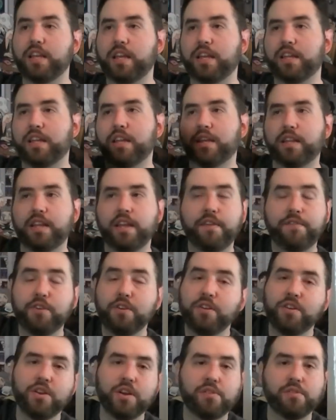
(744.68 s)
it, if
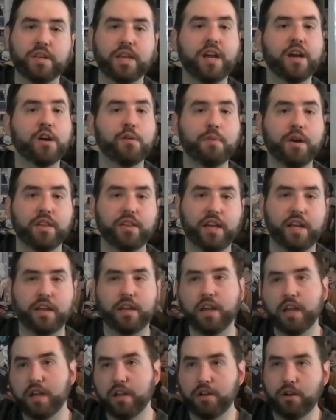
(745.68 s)
you don't care about like,
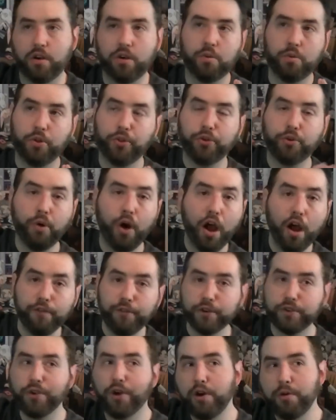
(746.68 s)
oh, the
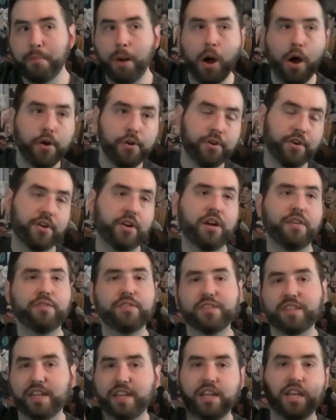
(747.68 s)
graphics aren't modern enough,
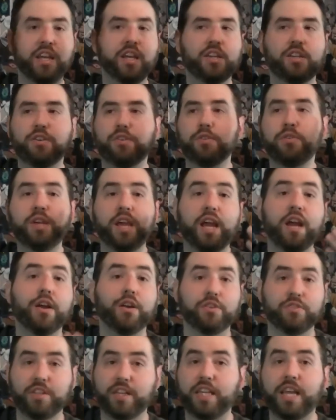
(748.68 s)
it's like, dude, who
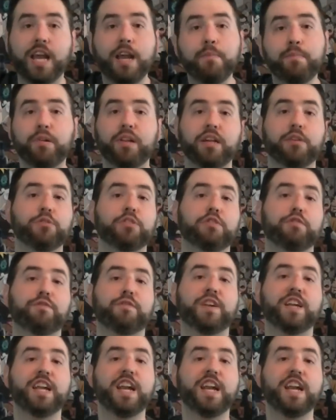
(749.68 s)
cares? The gameplay was phenomenal.